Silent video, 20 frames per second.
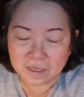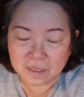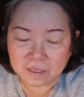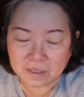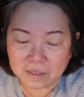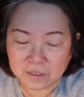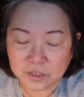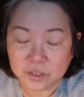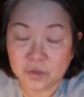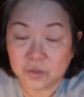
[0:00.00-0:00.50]

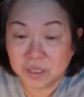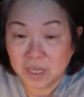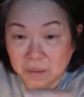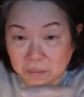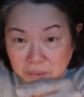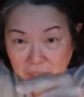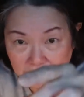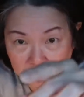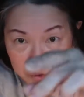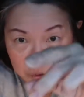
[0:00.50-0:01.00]
So
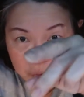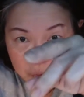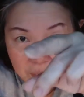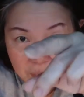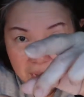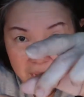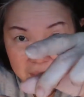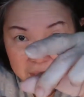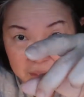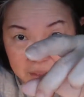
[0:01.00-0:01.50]
sometimes you
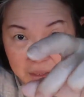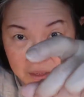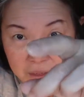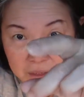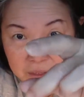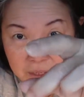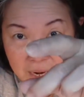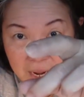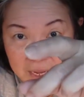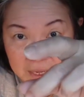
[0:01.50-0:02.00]
can,
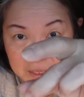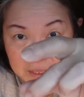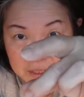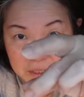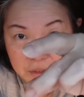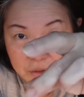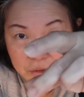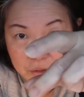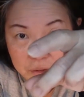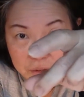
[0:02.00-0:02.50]
like,
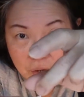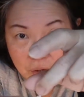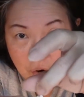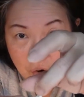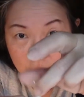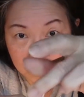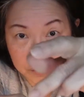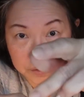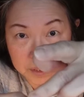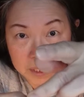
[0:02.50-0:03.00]
the
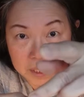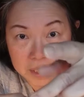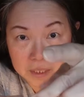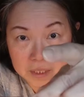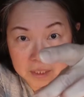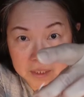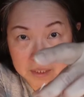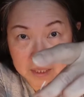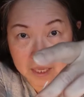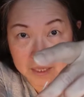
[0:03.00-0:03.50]
whole thing
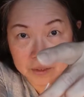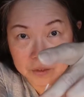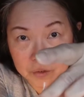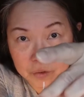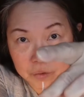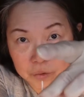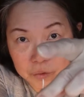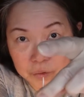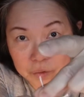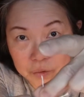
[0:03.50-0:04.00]
is like
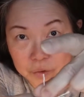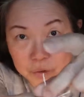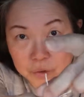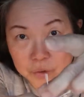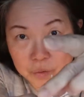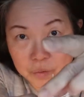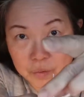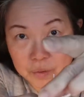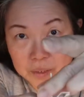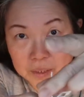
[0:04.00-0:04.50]
you
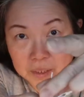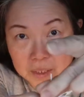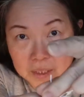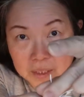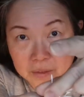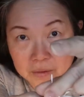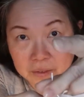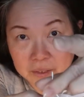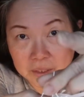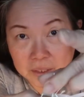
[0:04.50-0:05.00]

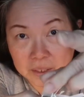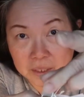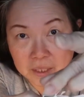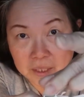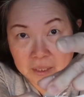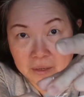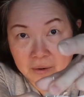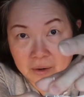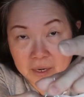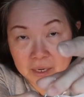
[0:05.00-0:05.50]
squeezing
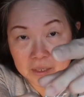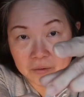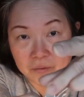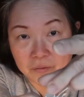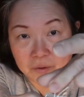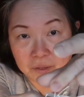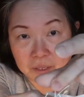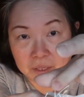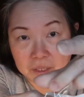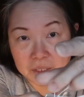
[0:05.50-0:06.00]
it, right,
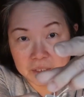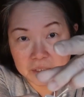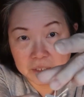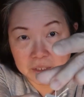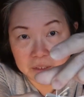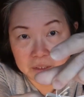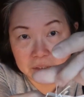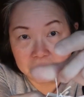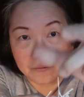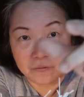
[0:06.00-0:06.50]
with
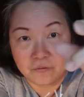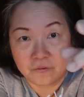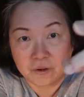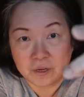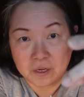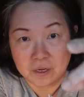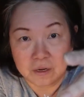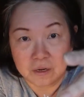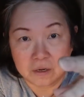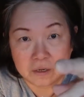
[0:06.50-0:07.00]
this
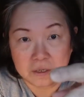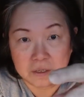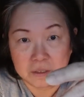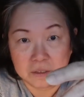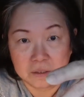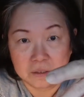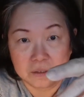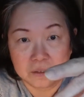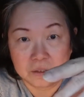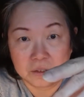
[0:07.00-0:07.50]
finger.
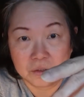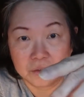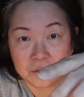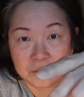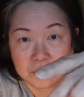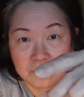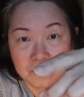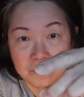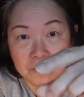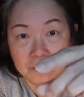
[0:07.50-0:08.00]
So
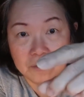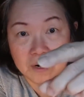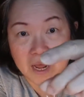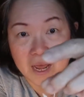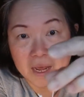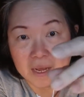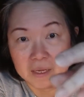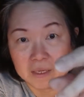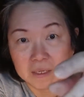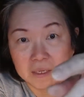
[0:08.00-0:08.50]
if you
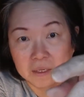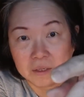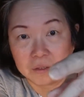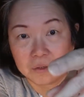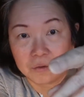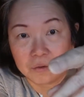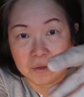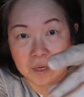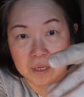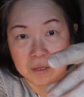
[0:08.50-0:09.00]
like,
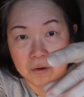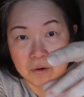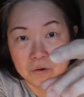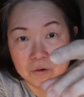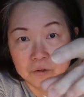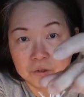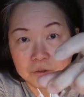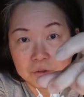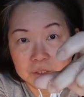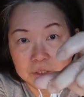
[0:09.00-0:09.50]
you can
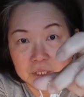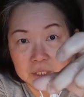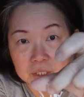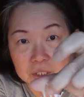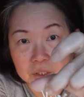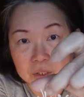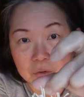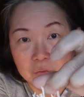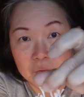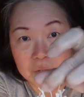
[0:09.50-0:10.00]
also just
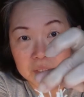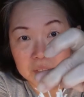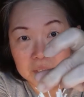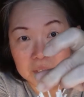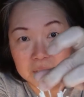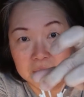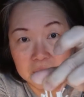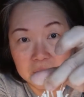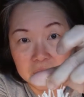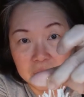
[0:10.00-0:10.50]
squeeze
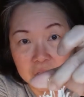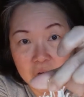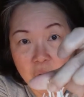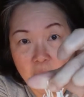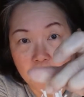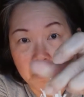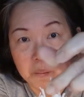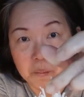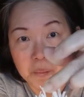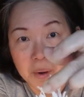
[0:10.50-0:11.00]
the
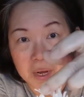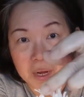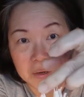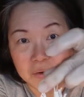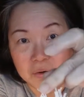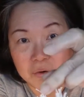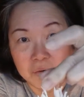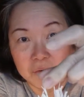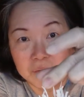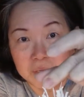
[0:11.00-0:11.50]
top part
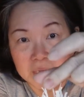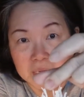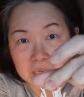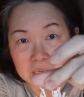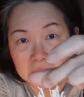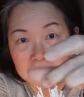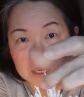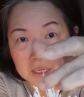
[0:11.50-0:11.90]
only,